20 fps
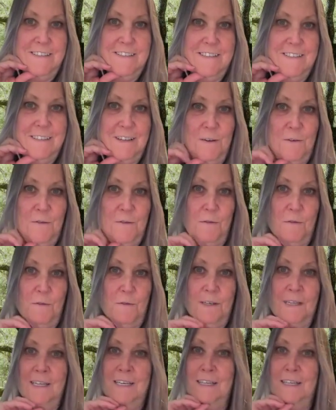So
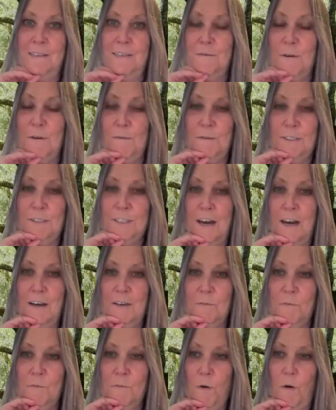we will
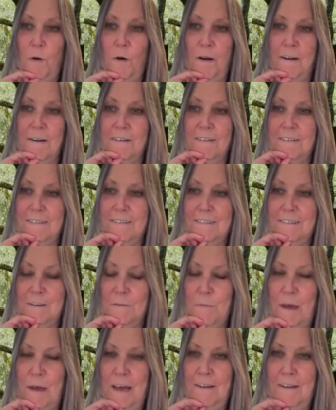talk more
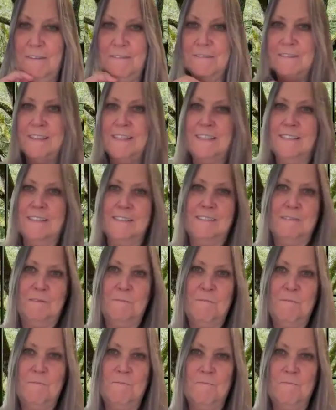about the